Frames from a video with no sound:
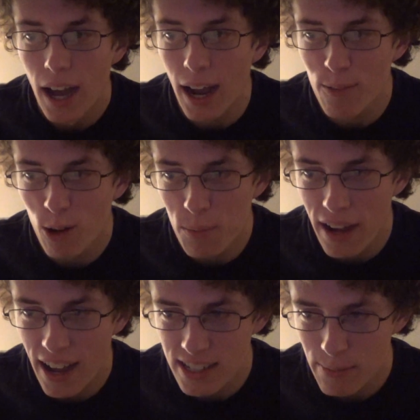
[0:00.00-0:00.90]
I roll
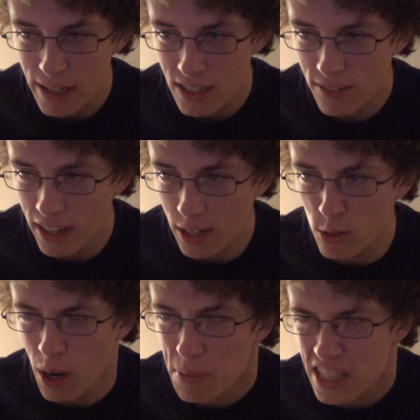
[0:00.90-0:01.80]
my eyes at myself. Get a
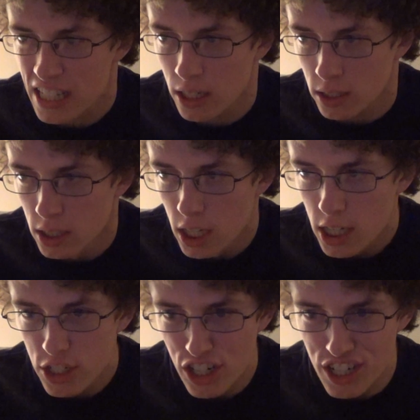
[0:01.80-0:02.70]
grip, Steele!
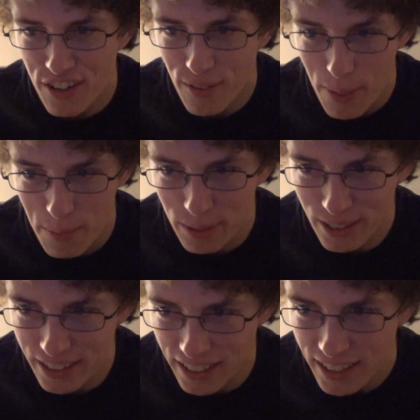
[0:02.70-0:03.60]
Judging from the
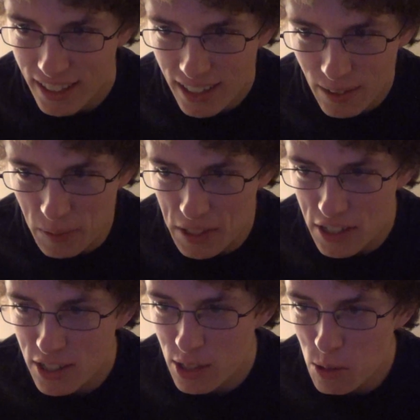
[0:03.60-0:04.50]
building, which
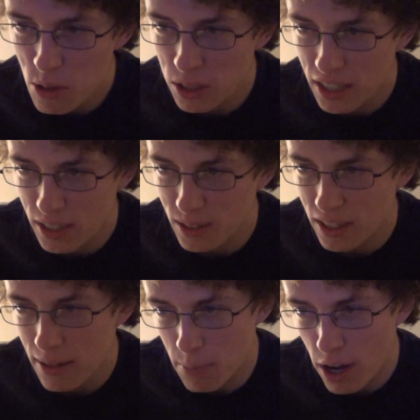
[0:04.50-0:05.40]
is too clinical
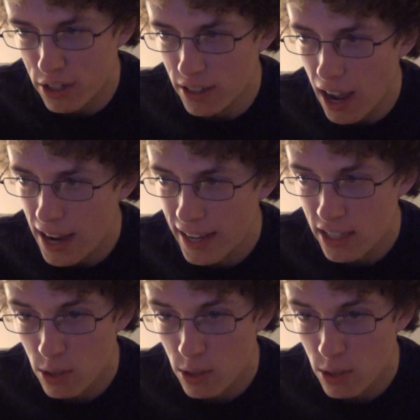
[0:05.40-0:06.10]
and modern, I guess